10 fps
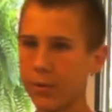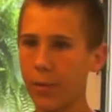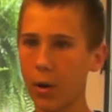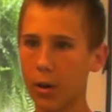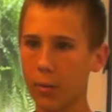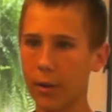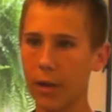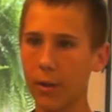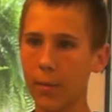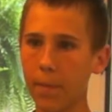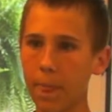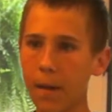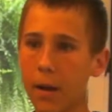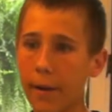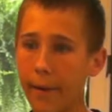of garlic powder,
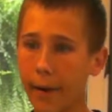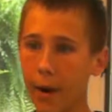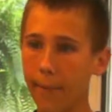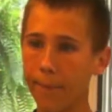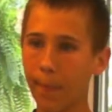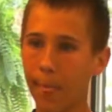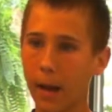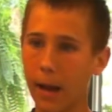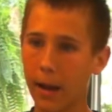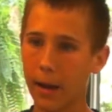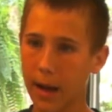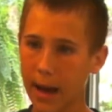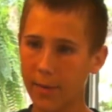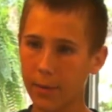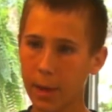a
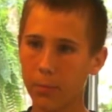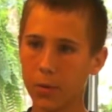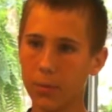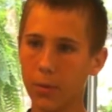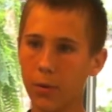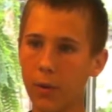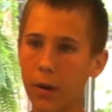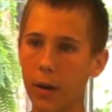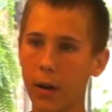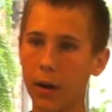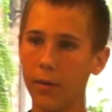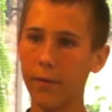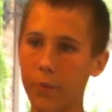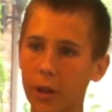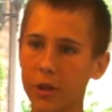half tablespoon of
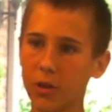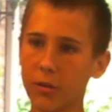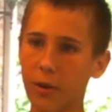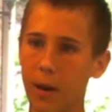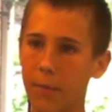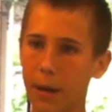freshly ground